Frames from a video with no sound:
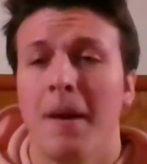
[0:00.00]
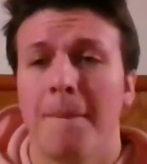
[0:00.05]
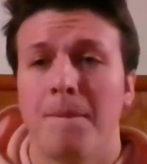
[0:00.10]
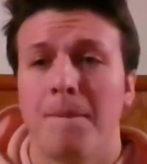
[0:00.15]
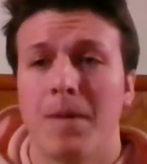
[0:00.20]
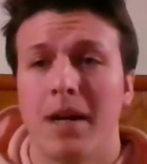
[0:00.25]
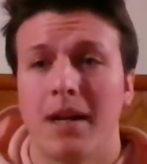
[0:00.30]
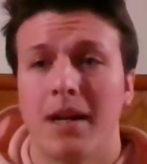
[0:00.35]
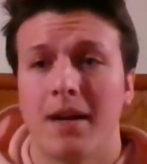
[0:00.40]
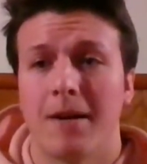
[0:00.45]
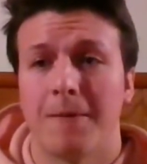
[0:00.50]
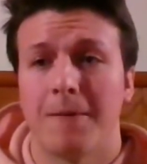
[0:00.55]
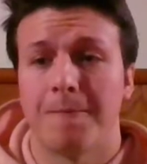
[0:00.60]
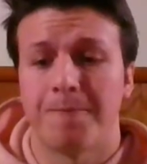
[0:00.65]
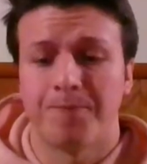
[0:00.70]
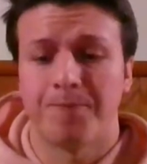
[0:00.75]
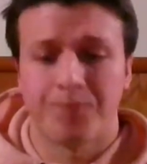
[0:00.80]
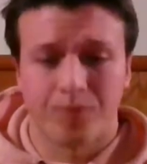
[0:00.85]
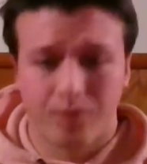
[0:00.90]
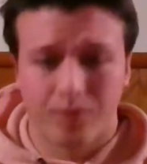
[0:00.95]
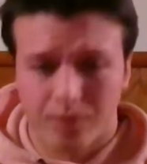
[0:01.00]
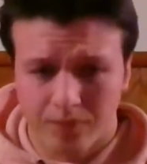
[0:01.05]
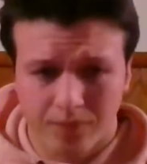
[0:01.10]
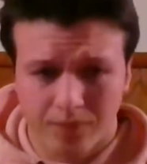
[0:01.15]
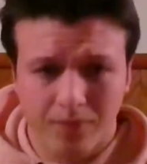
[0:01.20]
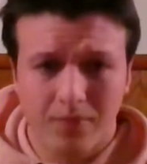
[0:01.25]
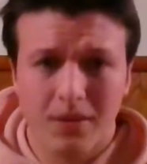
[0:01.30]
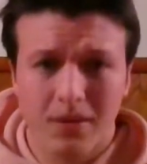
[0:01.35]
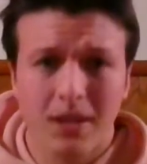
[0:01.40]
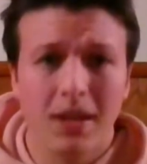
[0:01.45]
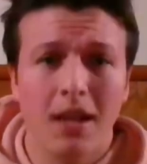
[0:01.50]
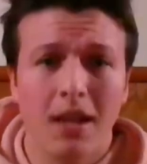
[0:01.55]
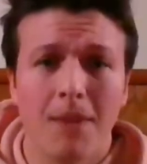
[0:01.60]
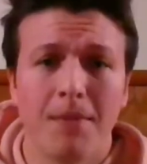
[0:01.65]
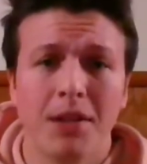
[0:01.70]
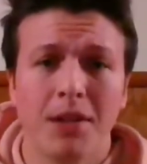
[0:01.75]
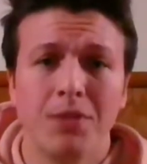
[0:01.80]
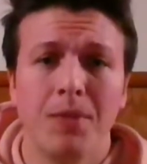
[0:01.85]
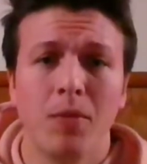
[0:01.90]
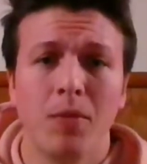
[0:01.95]
But a
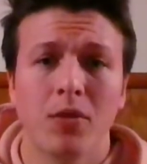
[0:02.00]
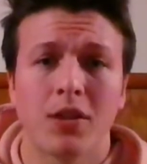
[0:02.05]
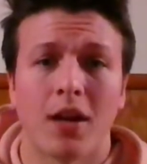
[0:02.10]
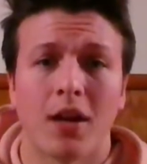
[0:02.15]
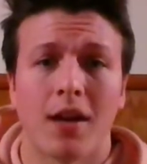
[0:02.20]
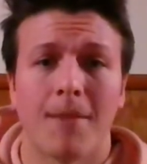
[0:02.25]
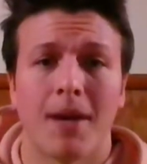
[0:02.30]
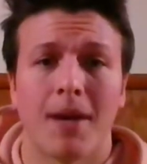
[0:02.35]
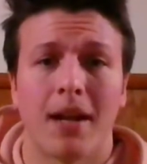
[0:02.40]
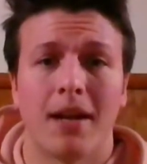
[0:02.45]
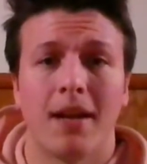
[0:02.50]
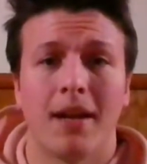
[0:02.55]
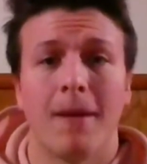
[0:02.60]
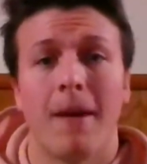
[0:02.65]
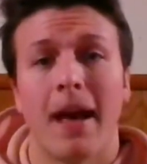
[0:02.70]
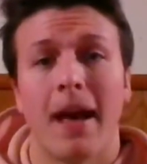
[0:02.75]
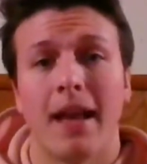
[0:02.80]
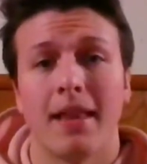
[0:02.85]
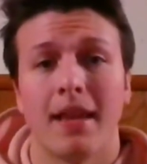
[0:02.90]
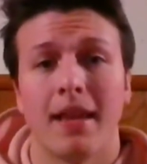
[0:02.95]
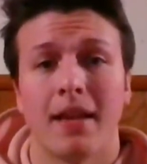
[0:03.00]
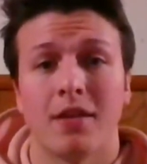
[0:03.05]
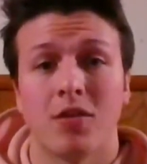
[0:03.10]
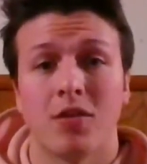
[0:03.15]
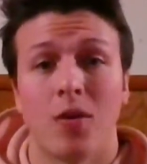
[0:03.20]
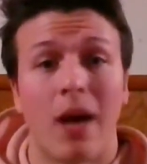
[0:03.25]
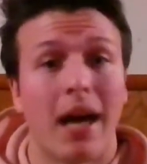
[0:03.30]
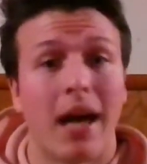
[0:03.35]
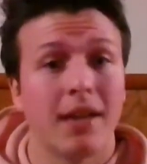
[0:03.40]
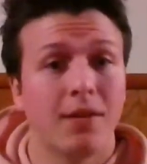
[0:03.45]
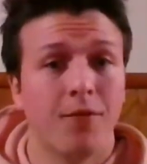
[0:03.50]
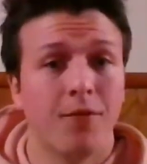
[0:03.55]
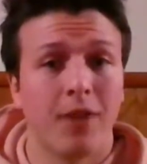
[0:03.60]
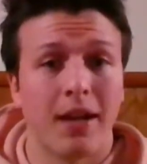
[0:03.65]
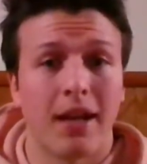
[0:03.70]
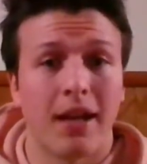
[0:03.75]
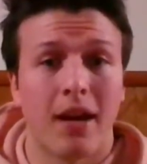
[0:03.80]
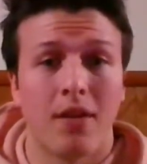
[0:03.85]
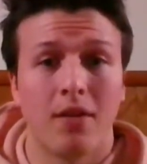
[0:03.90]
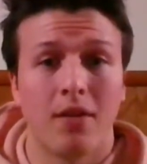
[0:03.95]
bunch of people would talk about it. And then, so as of
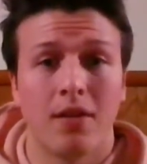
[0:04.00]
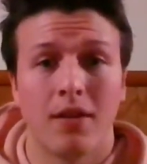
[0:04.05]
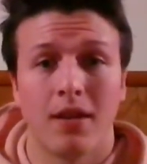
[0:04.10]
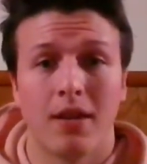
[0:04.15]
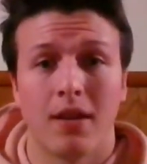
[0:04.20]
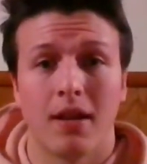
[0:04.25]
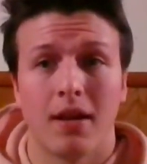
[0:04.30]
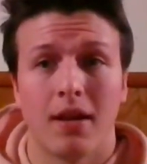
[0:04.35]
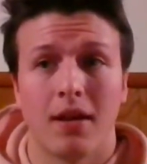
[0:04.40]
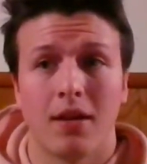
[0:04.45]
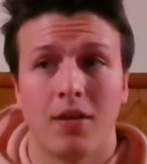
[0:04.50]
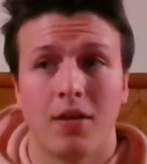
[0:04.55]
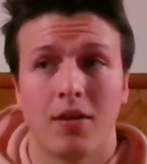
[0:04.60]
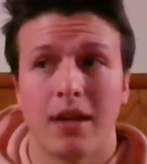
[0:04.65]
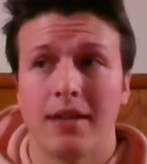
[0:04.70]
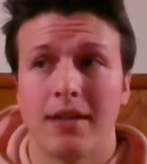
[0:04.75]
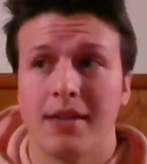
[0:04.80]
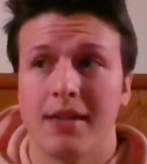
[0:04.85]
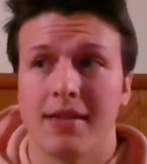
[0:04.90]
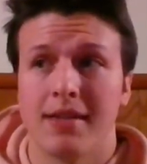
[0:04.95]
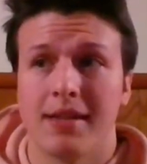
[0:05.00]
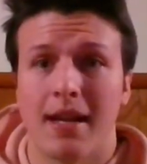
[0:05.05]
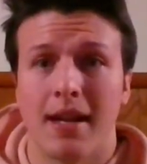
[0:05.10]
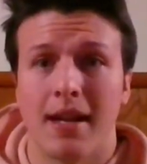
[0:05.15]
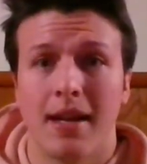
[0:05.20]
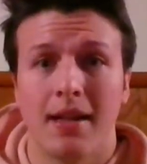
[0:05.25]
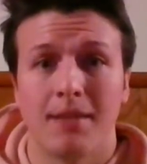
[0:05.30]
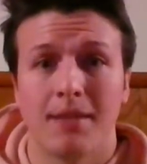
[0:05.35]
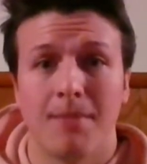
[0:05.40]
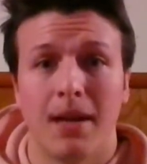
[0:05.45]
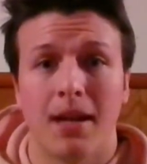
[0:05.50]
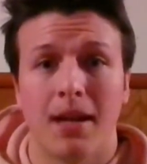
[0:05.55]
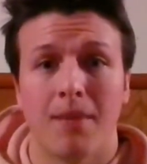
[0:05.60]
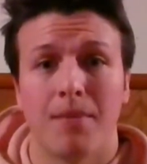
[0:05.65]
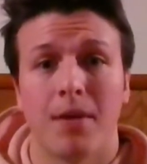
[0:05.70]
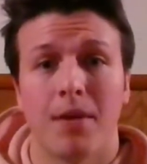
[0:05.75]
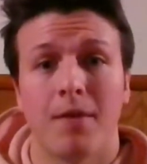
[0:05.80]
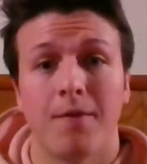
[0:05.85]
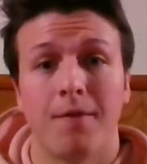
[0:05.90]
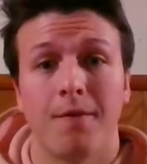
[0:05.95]
right now, the United States Senate is made
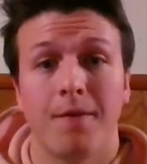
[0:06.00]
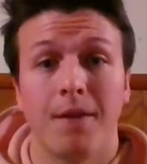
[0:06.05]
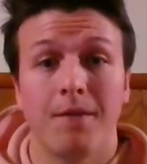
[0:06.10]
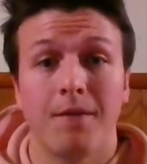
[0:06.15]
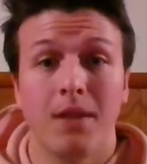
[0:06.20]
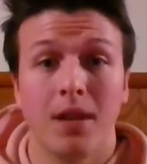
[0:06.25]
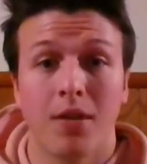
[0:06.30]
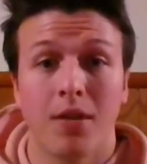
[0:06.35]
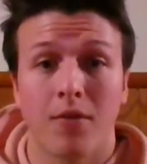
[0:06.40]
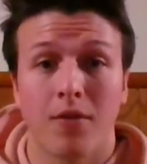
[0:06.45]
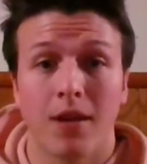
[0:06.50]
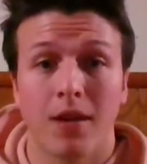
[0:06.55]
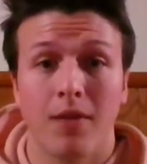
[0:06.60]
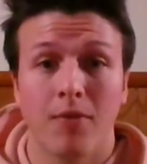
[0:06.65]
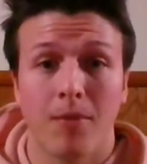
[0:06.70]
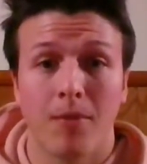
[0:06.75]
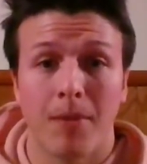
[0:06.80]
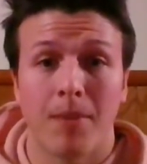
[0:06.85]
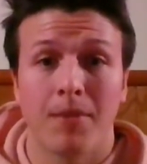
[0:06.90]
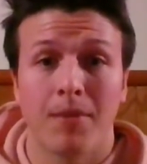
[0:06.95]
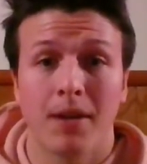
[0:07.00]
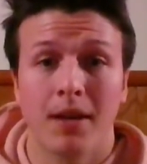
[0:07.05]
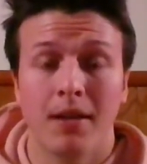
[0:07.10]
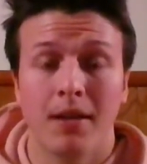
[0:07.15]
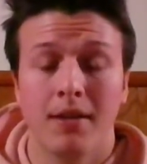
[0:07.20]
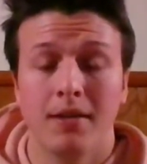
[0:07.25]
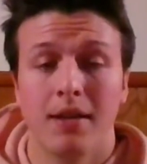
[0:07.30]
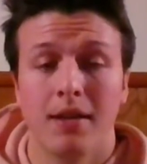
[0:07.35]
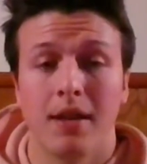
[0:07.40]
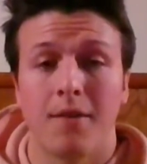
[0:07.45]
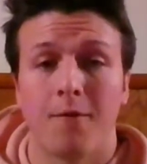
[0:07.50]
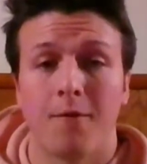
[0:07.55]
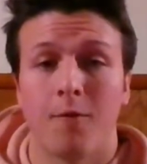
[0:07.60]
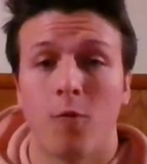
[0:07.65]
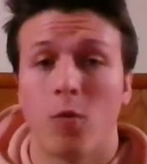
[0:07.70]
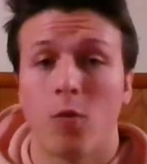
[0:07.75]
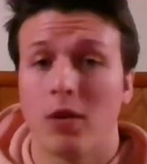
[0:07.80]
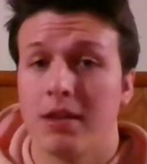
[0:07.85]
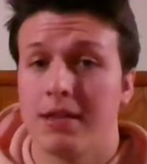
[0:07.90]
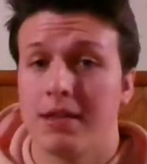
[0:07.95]
up of 53 Republicans and
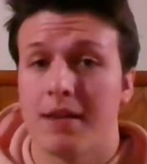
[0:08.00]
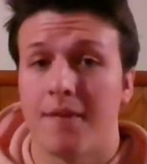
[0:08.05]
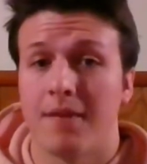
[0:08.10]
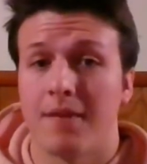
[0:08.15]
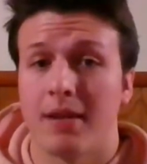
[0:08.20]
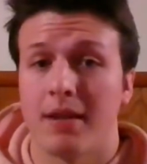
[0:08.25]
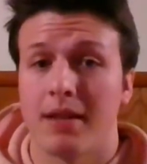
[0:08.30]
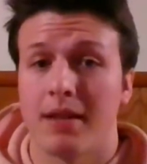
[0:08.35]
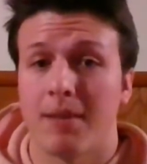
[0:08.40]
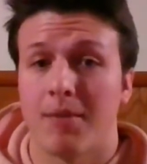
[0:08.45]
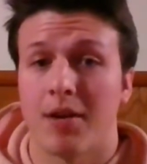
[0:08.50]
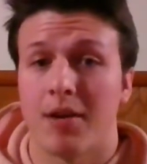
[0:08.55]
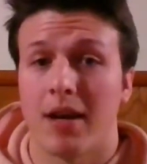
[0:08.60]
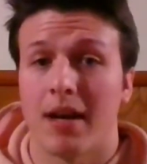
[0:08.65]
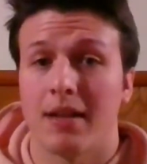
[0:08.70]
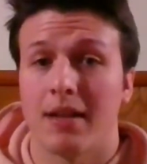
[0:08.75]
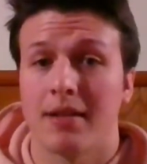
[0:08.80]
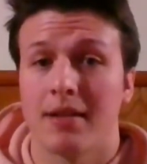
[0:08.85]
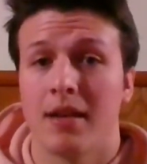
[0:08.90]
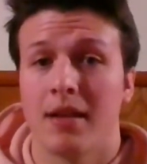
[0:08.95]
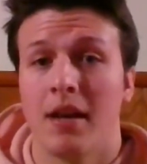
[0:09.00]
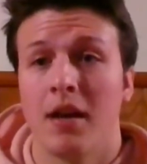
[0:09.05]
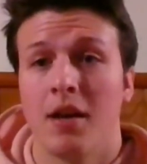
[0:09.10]
47 Democrats.